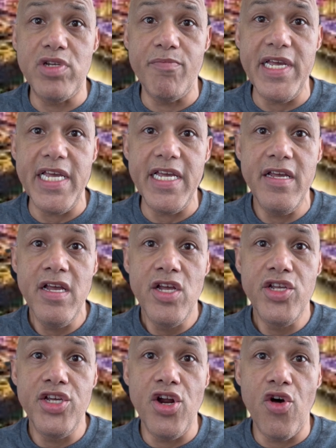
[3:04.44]
to be,
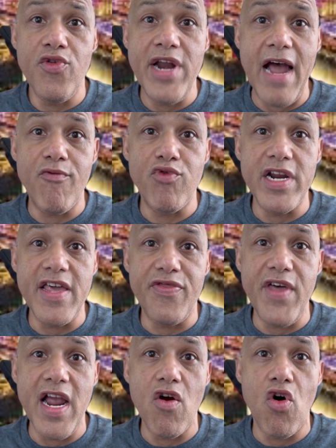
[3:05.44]
you know, not really
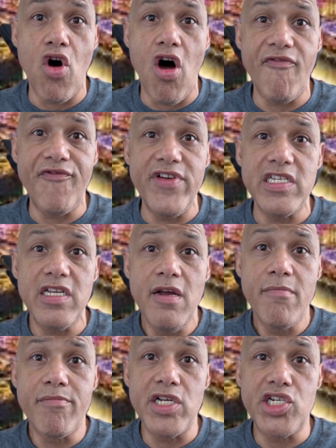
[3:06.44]
there on offense,
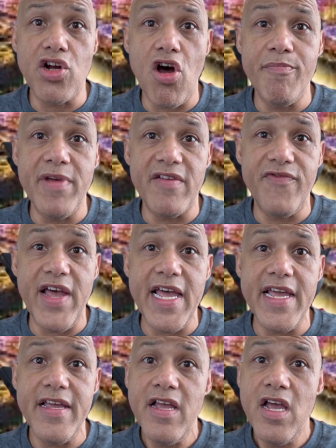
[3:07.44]
but Sean
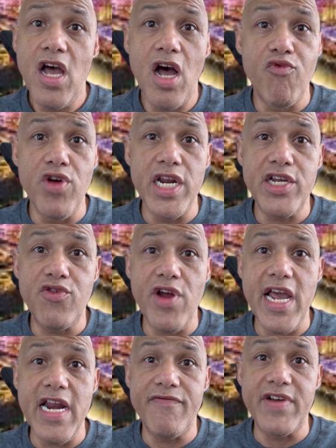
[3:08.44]
McVay, a really
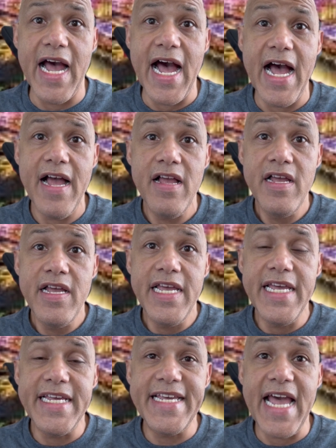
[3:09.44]
creative guy.
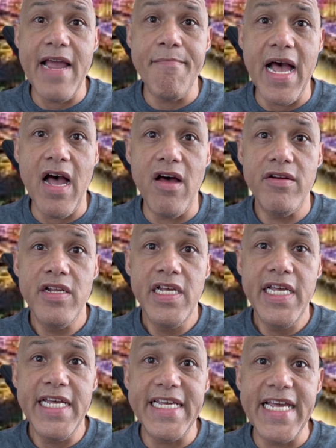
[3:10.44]
He came out,
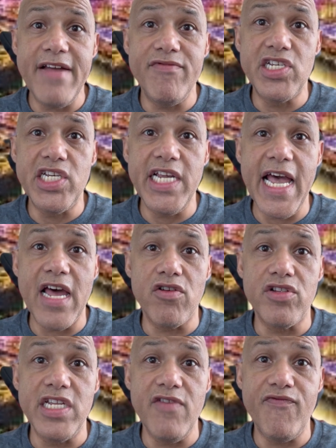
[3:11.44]
he gave the
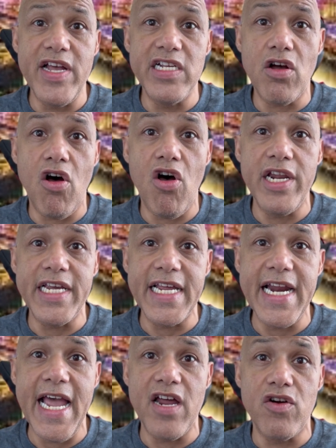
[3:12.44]
Seattle defense all he
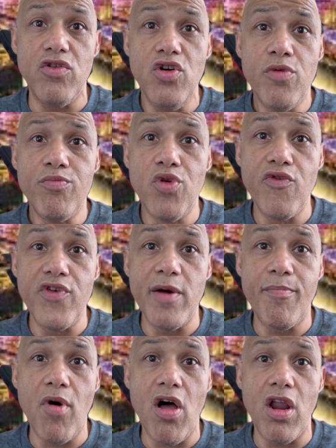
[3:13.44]
can handle, moving the
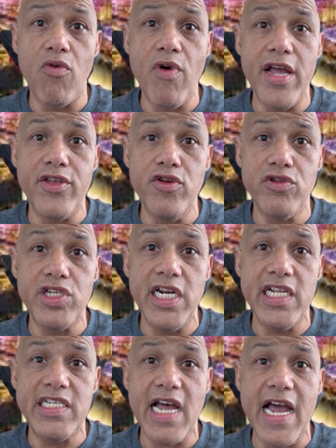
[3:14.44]
ball around, using
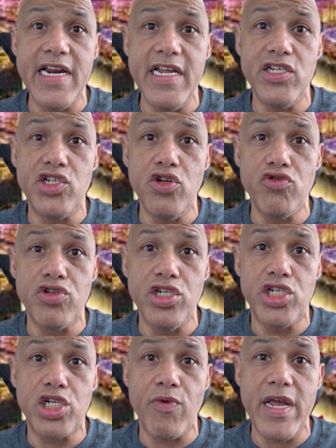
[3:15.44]
the tight ends,
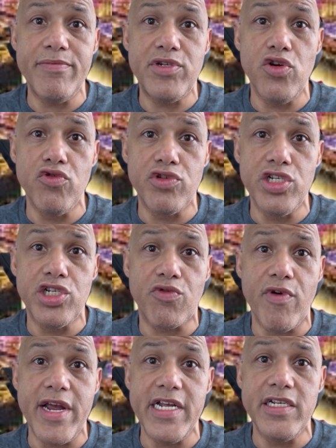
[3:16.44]
using sweeps, using
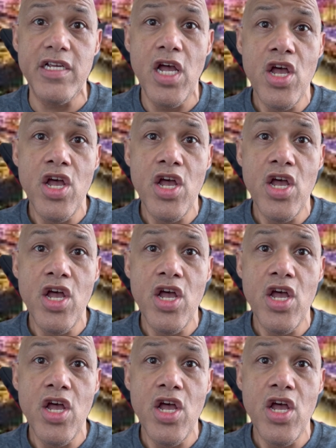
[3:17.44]
screens,